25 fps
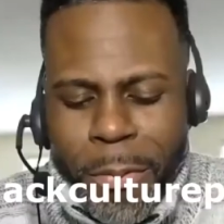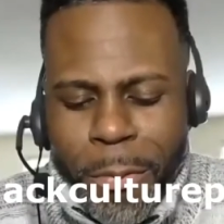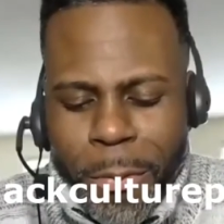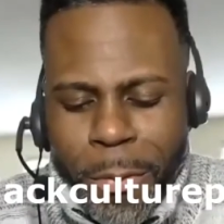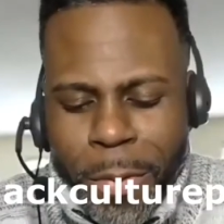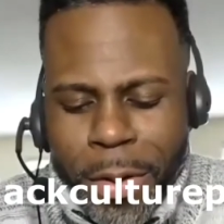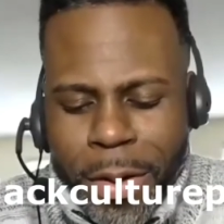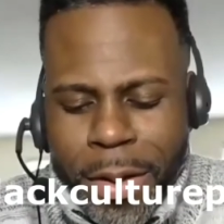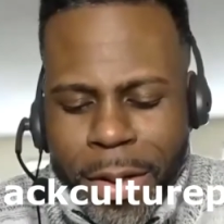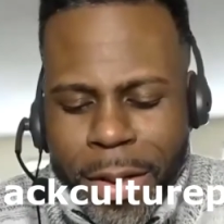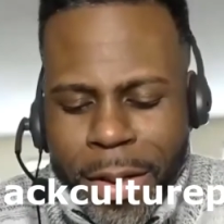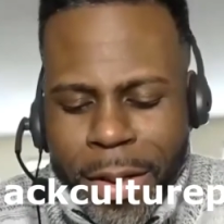
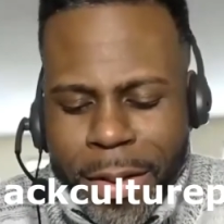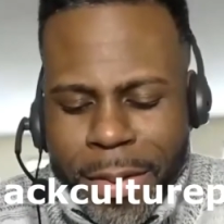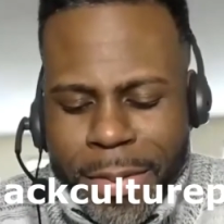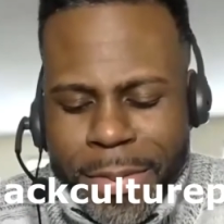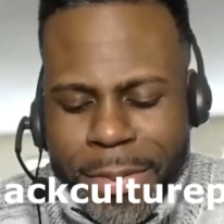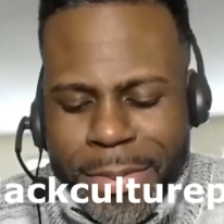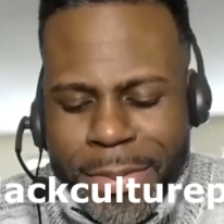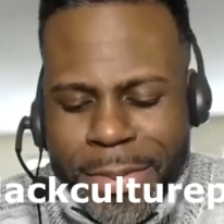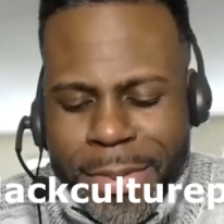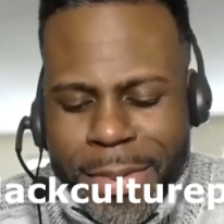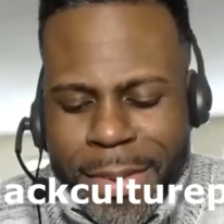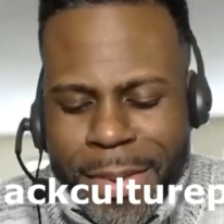Willie,
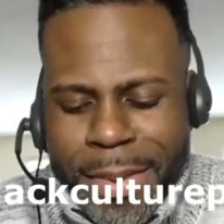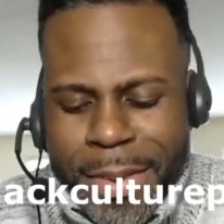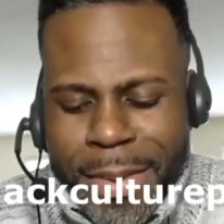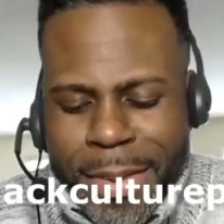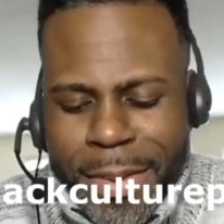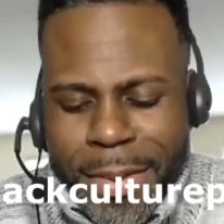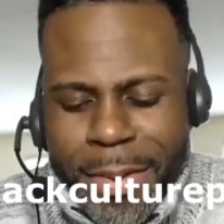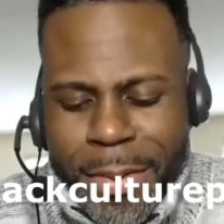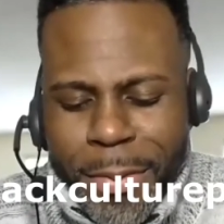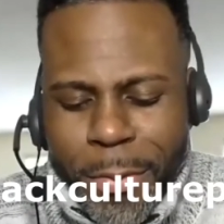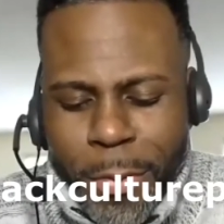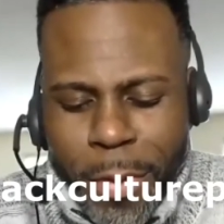
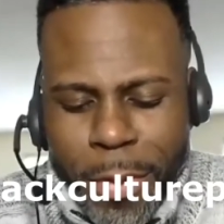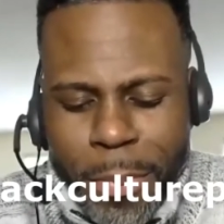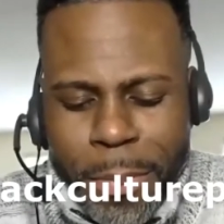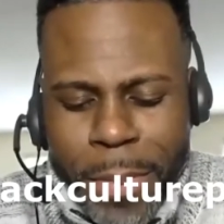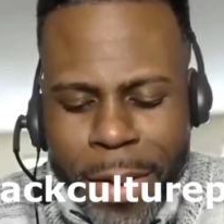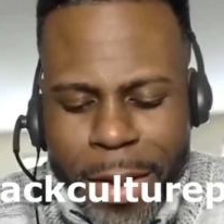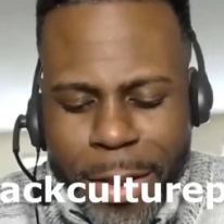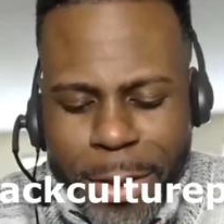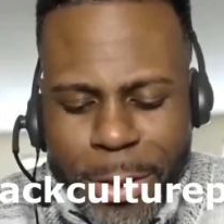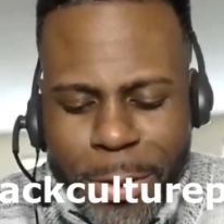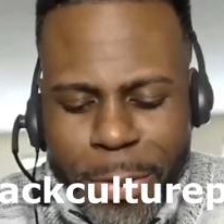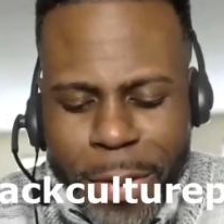what
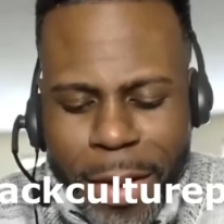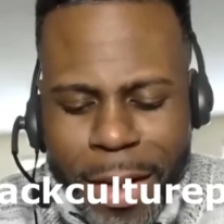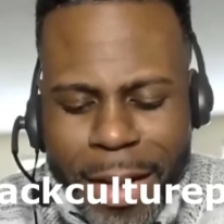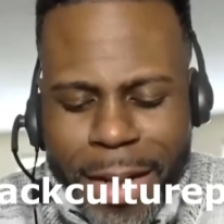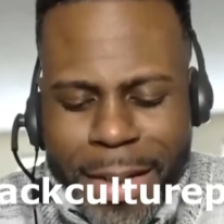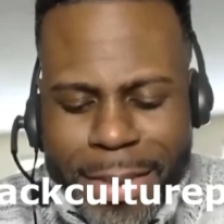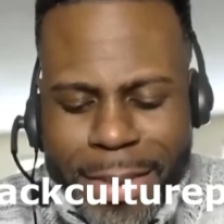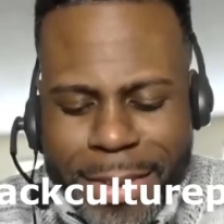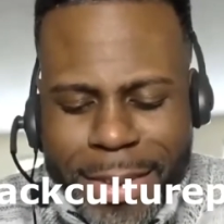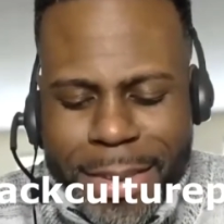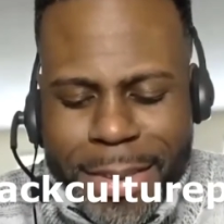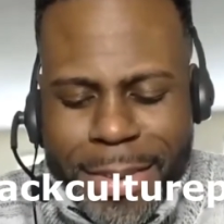made you
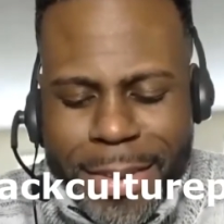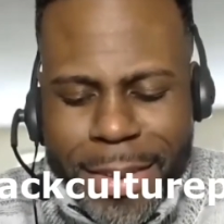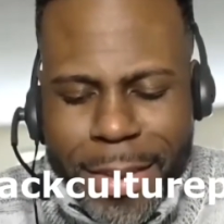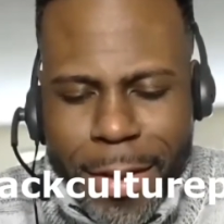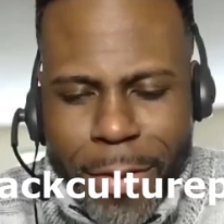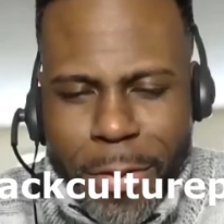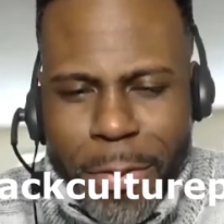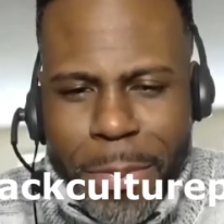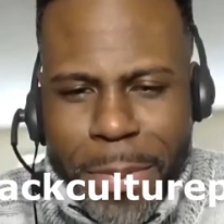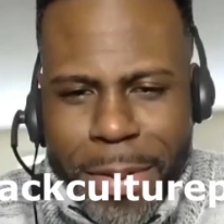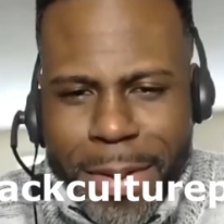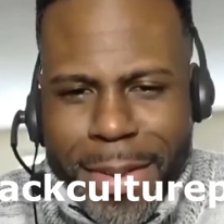ask has he
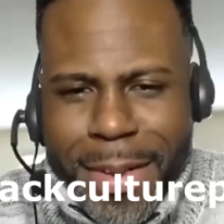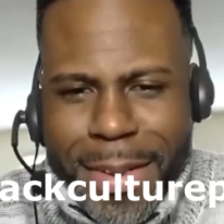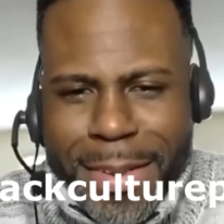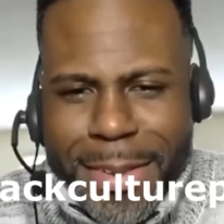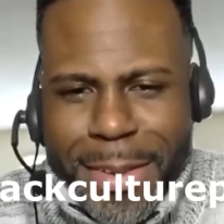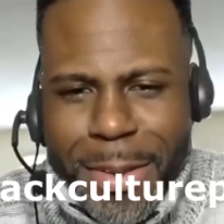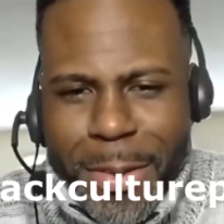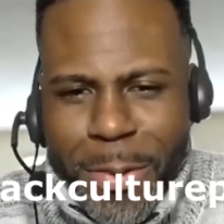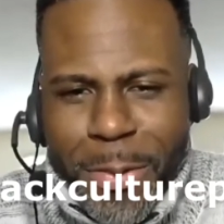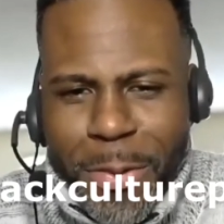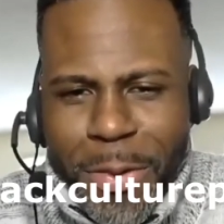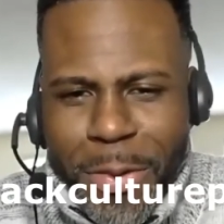ever been kicked
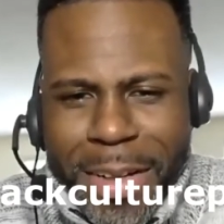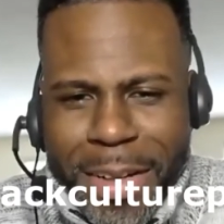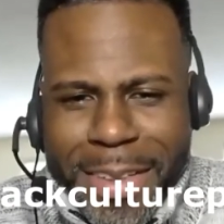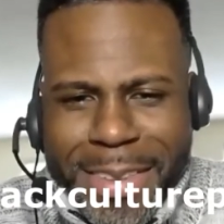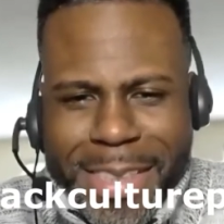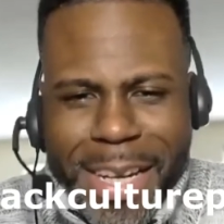in the face?